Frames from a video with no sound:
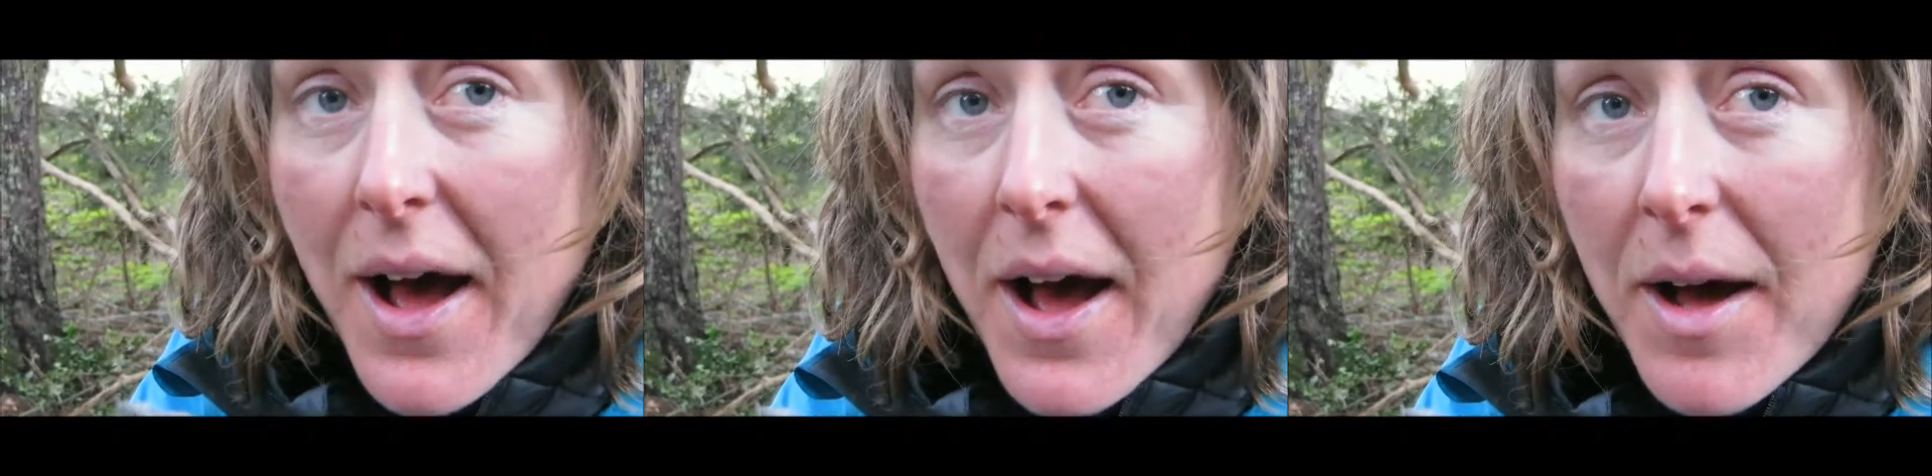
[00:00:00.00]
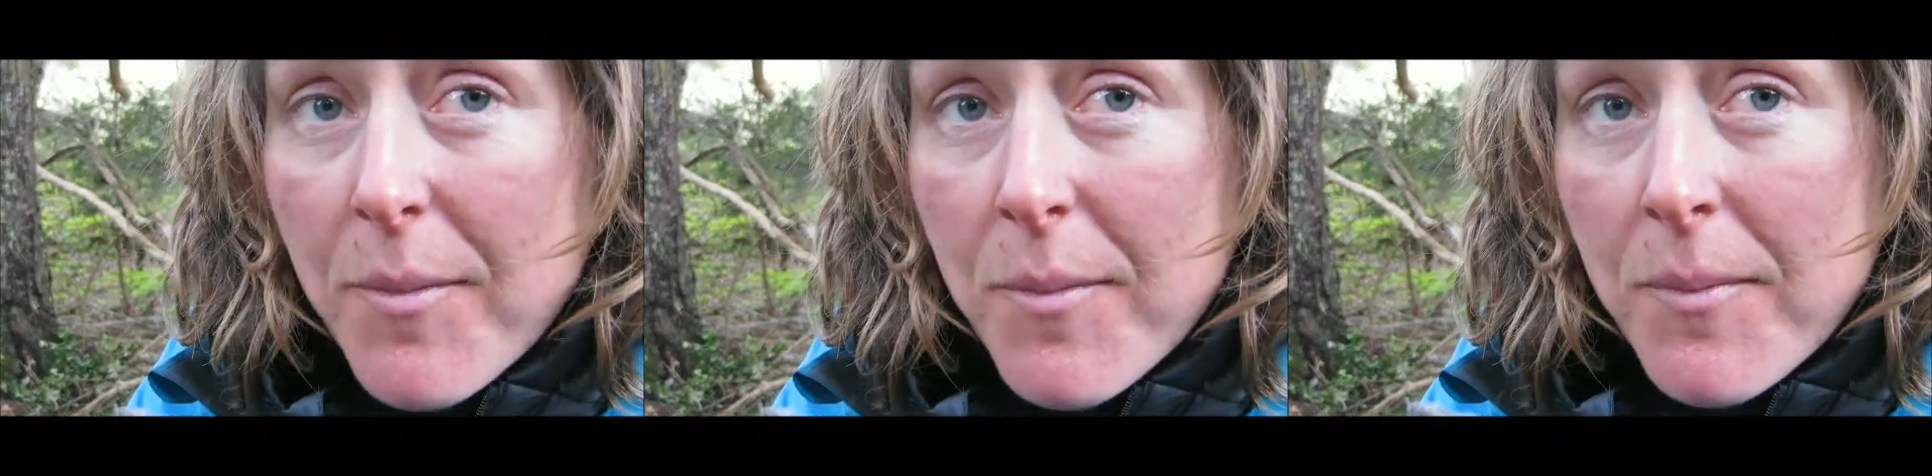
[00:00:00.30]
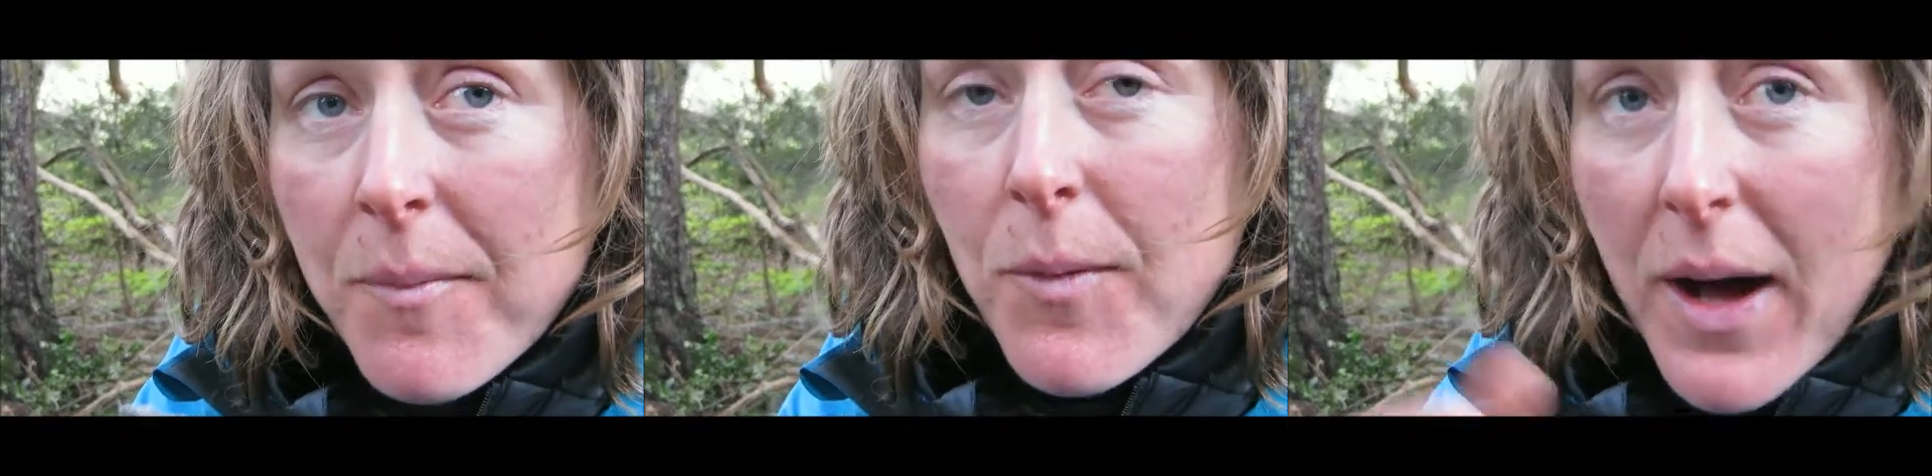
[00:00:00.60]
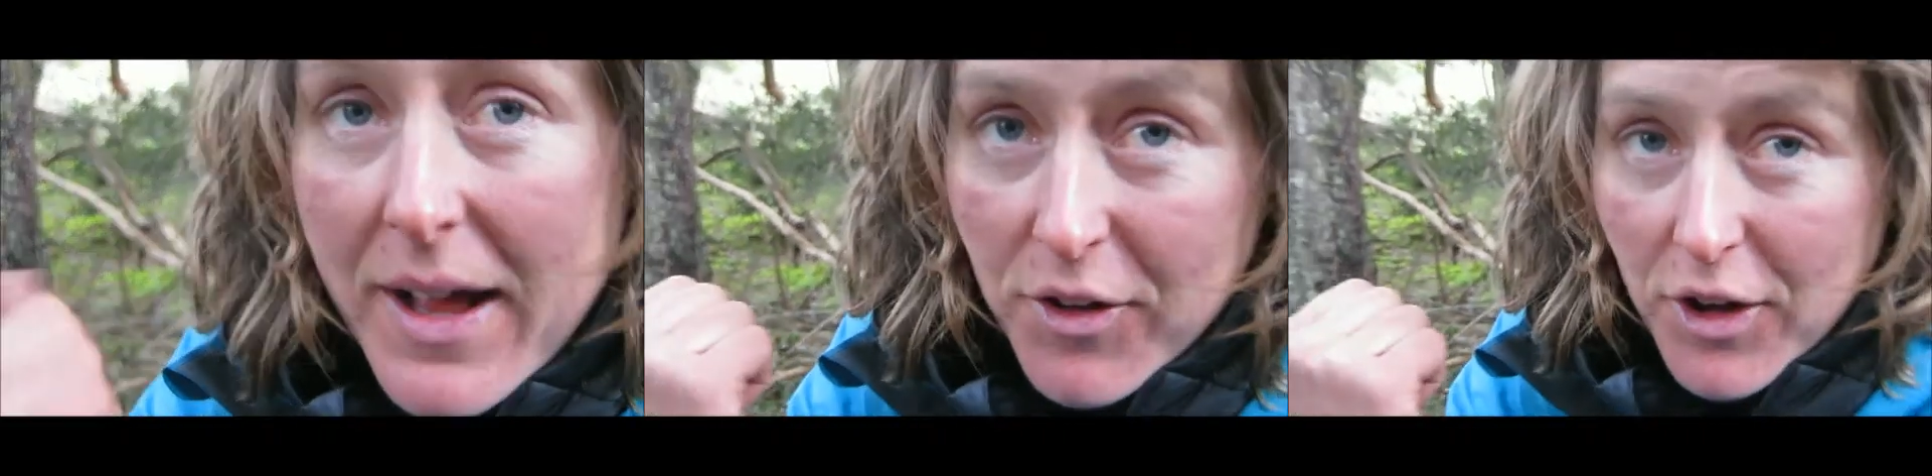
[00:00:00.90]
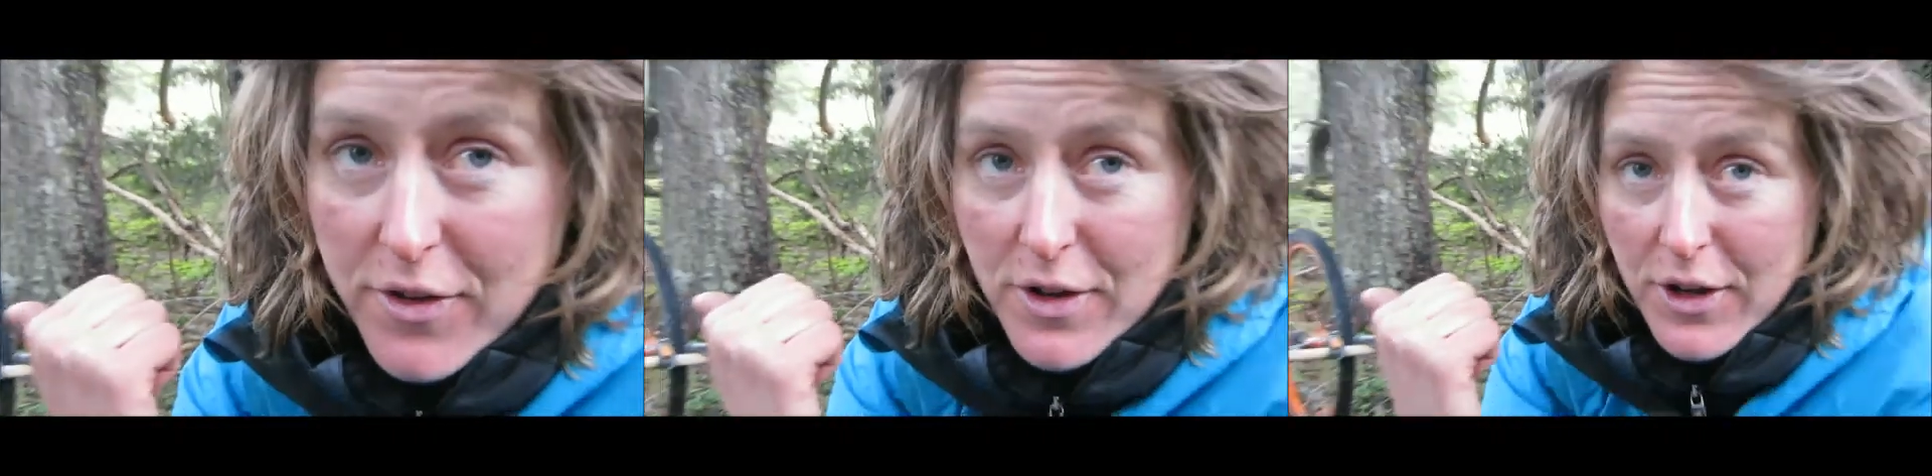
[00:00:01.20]
Well, I had to
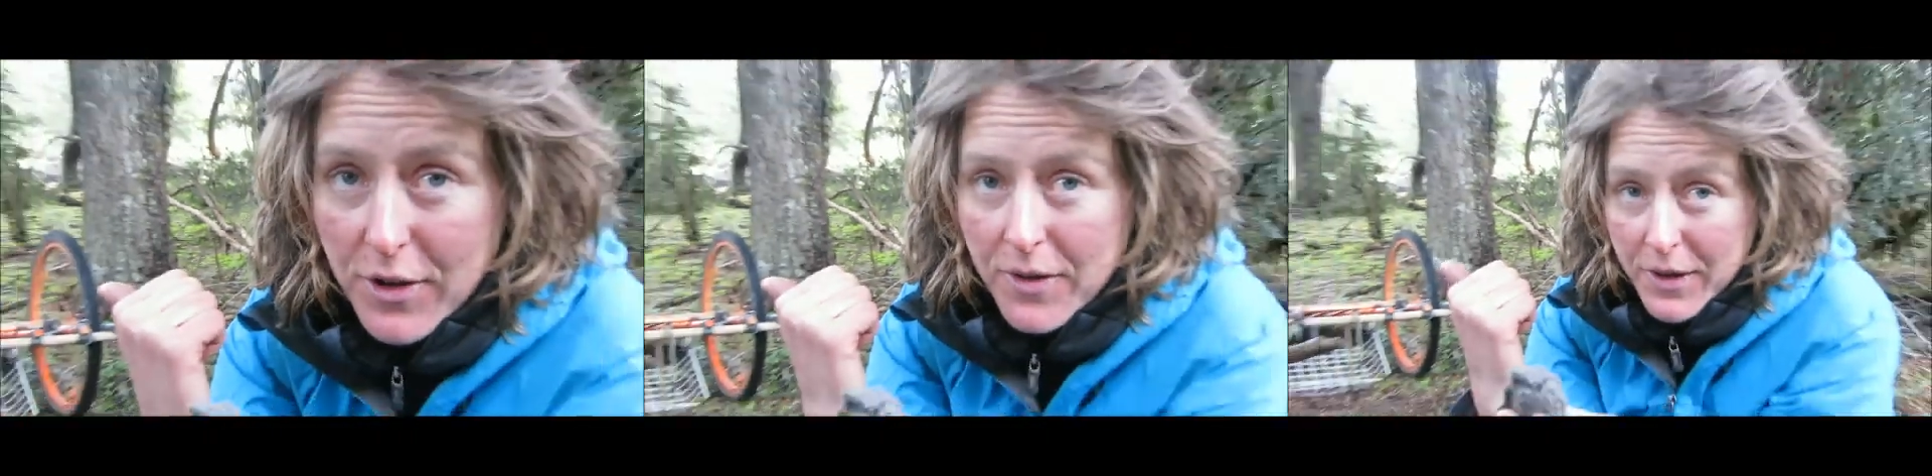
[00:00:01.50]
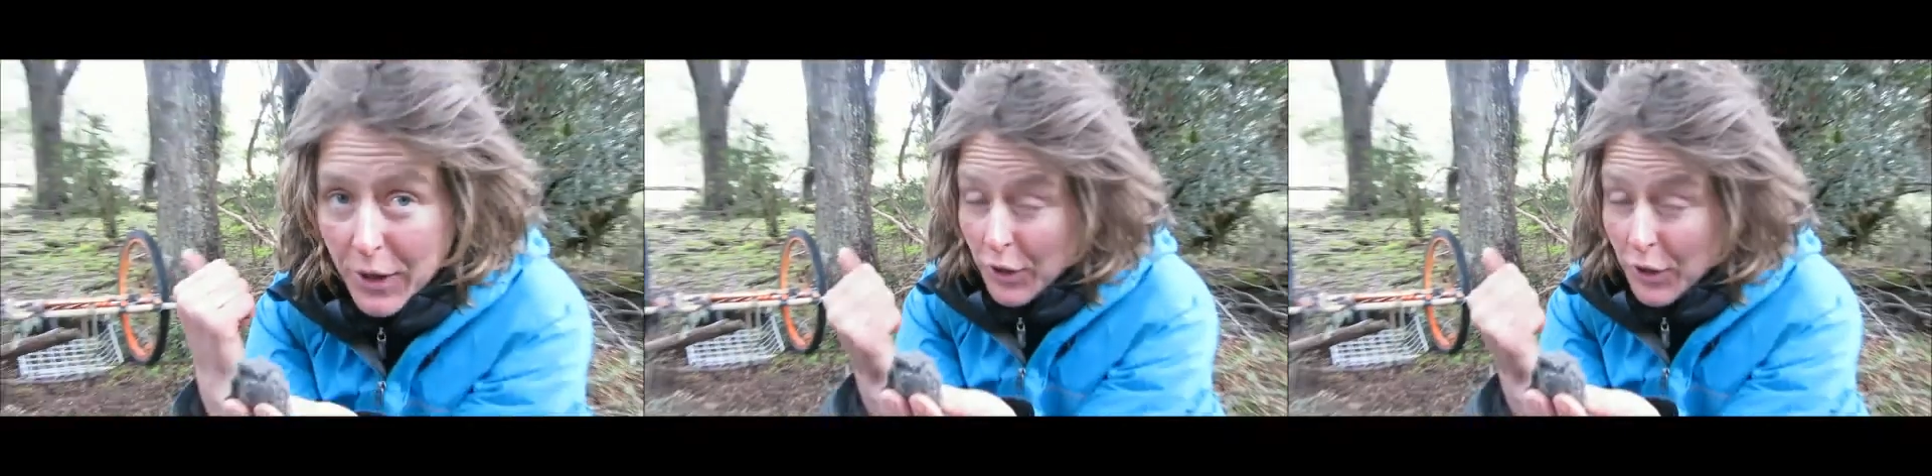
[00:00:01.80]
go to the loo.